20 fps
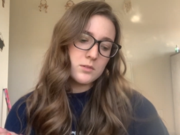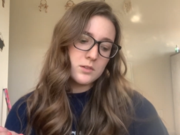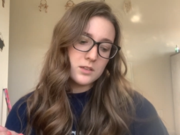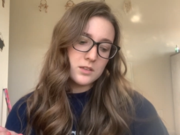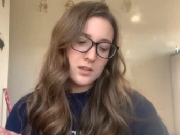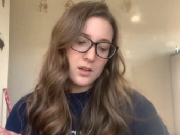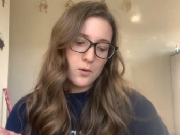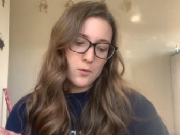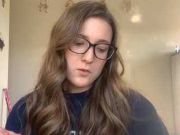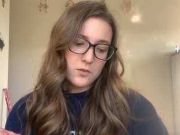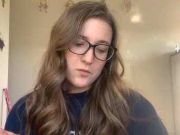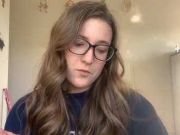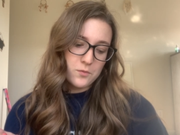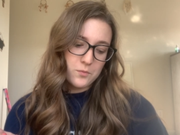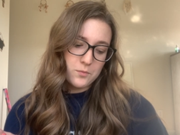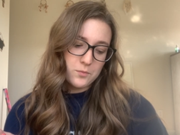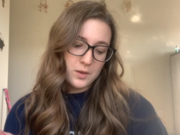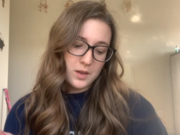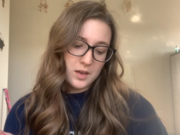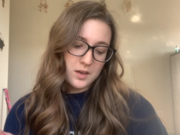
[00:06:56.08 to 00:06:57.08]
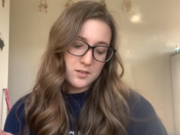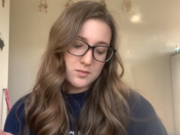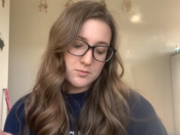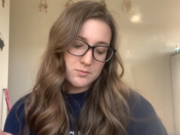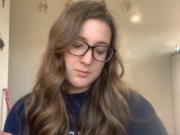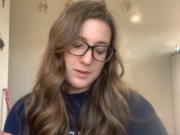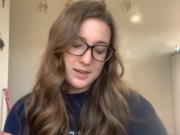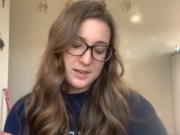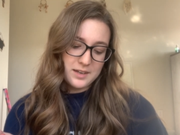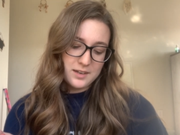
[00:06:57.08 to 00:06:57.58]
that would have like
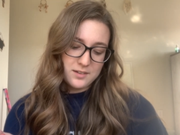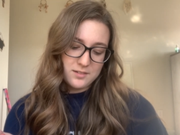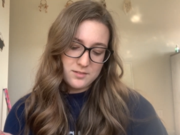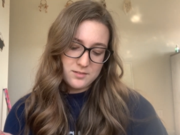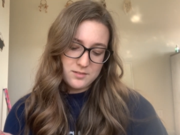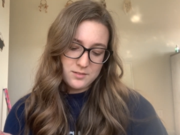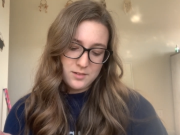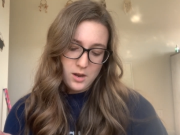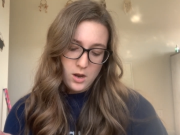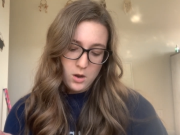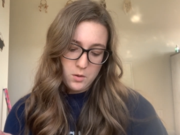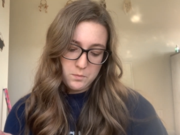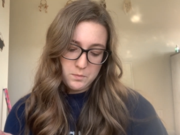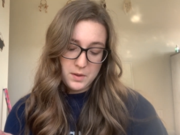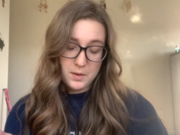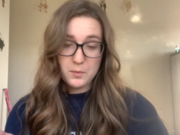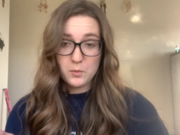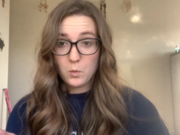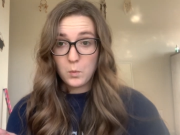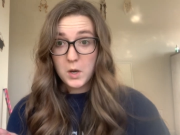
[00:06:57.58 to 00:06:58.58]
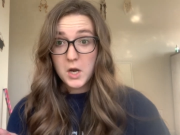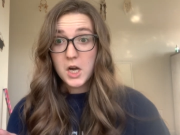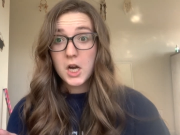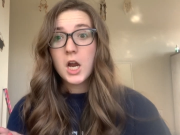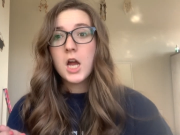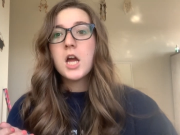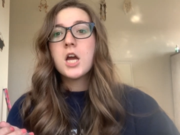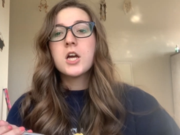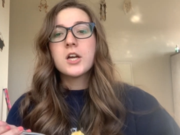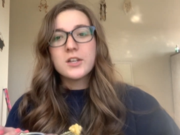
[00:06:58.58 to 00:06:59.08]
made it not be able to work.
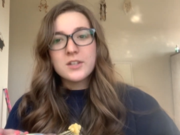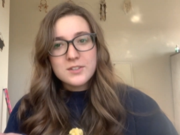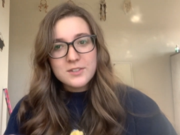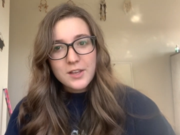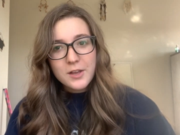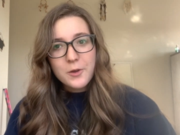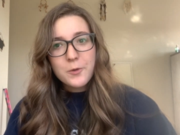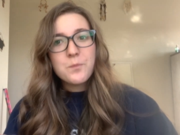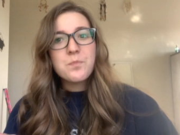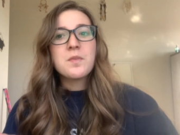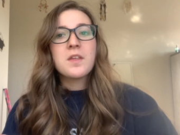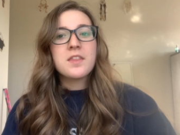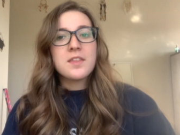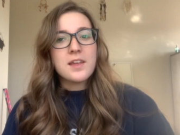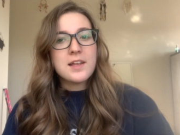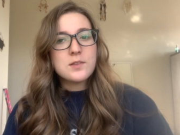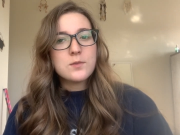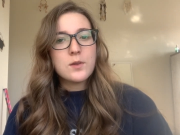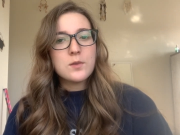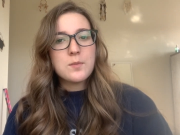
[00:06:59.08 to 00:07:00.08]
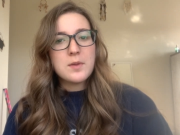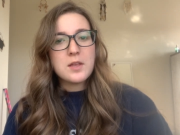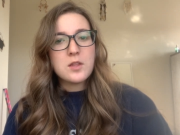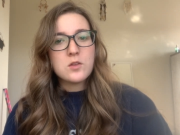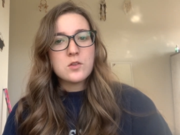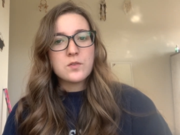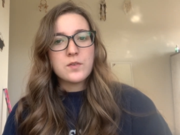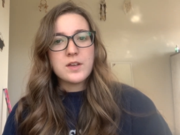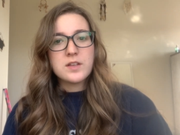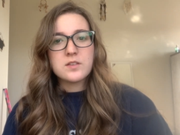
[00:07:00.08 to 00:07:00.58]
So that's why I was making those
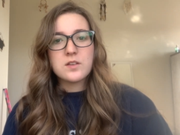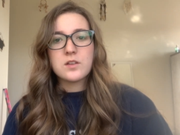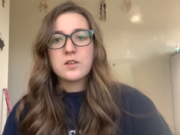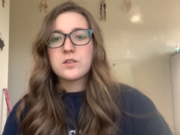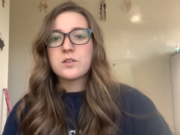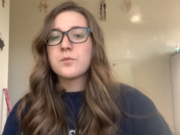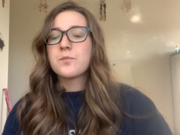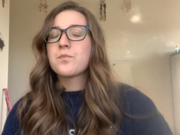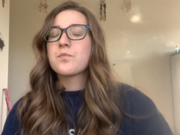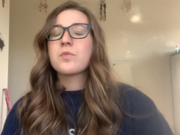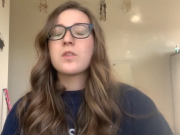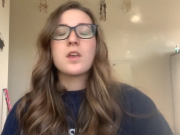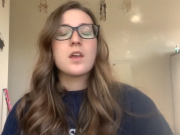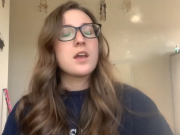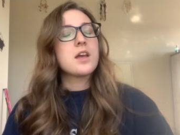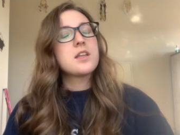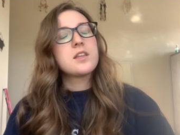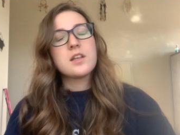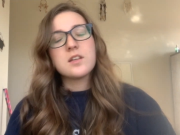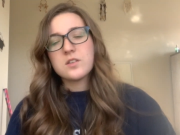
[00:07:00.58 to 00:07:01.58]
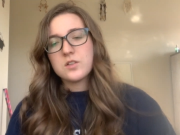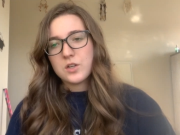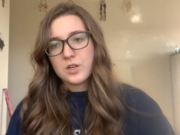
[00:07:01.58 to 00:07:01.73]
faces. It doesn't